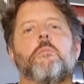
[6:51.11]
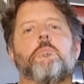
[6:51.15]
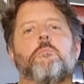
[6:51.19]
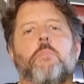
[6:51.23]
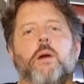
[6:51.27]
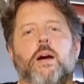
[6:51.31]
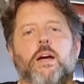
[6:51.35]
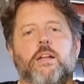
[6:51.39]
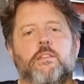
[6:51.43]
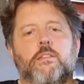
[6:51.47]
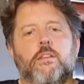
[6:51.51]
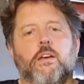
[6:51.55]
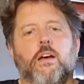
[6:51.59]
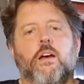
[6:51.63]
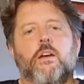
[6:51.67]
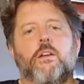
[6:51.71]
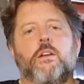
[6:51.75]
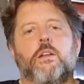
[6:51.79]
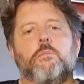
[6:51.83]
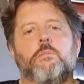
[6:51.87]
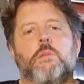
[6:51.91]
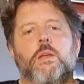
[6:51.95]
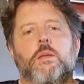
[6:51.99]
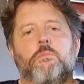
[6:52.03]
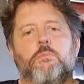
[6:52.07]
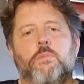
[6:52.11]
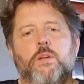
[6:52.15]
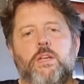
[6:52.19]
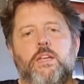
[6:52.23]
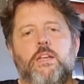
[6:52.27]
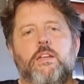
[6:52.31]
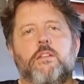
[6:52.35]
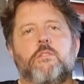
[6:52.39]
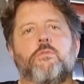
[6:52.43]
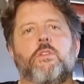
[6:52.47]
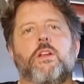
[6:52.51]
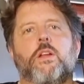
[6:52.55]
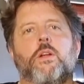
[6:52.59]
But I remember
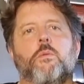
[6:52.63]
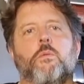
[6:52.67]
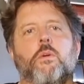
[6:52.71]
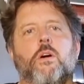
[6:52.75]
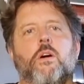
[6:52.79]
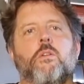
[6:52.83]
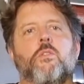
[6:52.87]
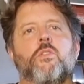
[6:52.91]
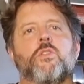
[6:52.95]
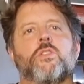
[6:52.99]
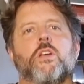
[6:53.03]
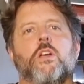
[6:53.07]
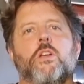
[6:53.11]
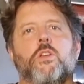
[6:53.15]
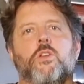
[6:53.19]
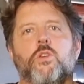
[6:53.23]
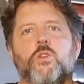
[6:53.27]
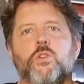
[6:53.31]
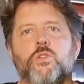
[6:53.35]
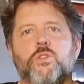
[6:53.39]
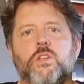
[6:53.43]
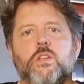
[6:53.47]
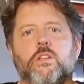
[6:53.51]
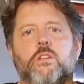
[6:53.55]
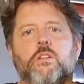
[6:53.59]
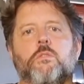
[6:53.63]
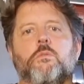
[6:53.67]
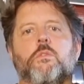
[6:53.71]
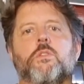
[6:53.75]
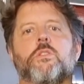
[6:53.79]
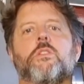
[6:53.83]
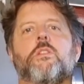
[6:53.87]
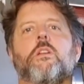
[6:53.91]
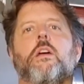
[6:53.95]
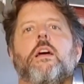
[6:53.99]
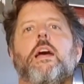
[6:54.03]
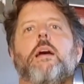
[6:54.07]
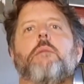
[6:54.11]
it very well because I used it, and it
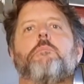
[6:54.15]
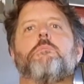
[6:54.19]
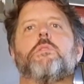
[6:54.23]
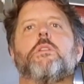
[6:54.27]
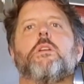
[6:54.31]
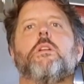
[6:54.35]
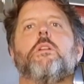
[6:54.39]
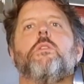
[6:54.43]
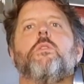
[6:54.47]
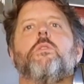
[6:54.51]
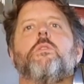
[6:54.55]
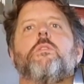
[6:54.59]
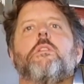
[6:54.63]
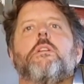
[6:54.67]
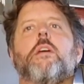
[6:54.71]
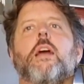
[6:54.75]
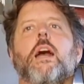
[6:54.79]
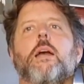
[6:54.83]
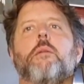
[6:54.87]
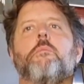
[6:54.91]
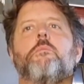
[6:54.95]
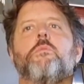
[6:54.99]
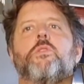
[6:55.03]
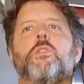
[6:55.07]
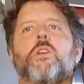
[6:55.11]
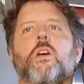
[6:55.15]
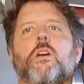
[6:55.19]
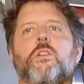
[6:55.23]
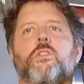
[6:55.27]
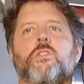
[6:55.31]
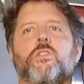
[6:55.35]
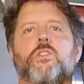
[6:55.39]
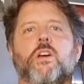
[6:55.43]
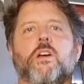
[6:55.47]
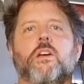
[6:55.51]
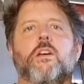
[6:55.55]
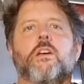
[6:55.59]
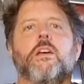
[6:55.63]
was an absolute game
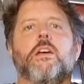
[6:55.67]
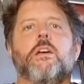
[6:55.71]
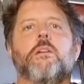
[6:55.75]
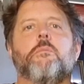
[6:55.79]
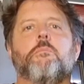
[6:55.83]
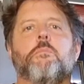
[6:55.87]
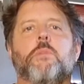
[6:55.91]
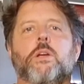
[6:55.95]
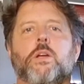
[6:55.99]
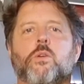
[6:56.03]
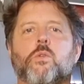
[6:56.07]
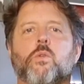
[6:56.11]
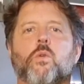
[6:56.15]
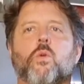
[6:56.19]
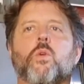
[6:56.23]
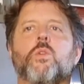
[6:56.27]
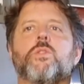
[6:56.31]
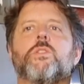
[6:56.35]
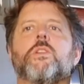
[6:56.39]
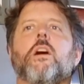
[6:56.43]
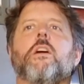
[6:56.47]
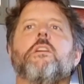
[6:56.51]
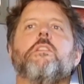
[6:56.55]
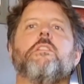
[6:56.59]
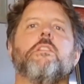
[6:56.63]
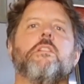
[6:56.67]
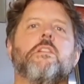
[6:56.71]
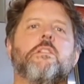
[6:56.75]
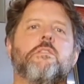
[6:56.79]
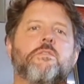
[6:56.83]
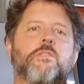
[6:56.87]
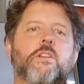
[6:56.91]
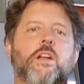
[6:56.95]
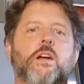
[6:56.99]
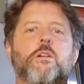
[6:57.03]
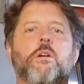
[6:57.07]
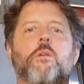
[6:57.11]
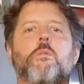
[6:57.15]
changer, because I didn't
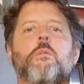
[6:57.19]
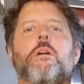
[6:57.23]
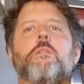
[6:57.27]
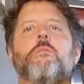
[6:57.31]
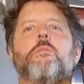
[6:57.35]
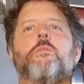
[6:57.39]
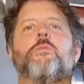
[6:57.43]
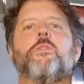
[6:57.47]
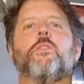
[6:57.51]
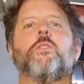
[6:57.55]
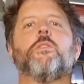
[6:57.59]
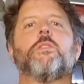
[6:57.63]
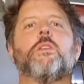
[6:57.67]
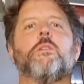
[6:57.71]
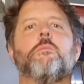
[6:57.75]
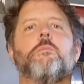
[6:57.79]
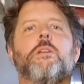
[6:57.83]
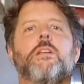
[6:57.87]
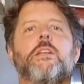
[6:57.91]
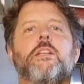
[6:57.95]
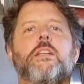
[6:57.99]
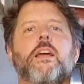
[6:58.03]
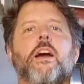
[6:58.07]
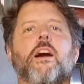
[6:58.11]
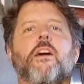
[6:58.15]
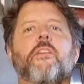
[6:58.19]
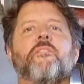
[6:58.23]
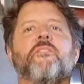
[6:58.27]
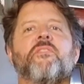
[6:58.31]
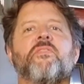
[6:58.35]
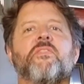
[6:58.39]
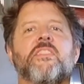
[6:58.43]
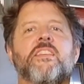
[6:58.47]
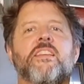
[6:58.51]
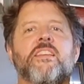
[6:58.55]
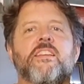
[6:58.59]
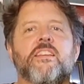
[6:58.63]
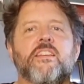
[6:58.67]
throw away the filter media.
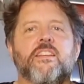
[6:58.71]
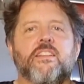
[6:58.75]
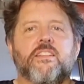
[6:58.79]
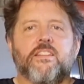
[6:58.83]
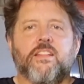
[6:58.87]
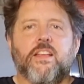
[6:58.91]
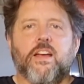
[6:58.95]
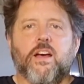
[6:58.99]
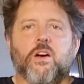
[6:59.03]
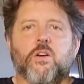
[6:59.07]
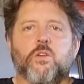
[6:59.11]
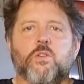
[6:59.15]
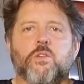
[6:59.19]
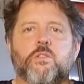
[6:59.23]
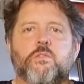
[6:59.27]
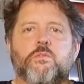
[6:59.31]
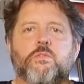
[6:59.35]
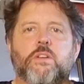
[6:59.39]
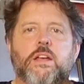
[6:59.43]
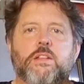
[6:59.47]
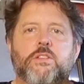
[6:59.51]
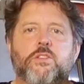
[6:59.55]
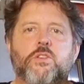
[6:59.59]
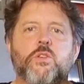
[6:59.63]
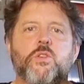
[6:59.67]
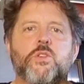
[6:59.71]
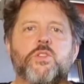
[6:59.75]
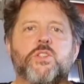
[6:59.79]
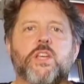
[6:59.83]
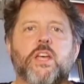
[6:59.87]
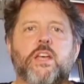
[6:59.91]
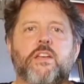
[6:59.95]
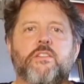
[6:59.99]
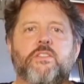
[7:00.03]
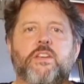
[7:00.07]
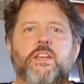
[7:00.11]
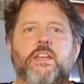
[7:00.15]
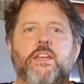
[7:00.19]
Now, they do
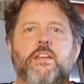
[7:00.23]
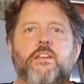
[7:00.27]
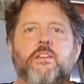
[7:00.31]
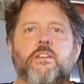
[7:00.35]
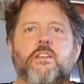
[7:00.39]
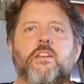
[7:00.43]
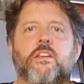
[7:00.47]
say there,